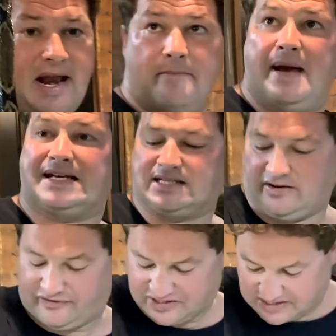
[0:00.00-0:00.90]
a
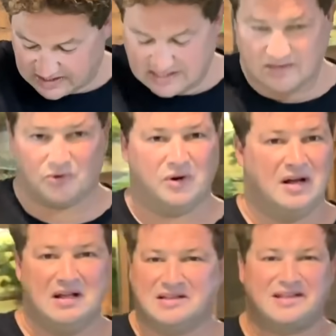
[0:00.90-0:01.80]
massive cyst or
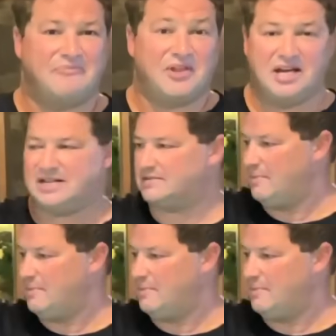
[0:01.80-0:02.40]
something in its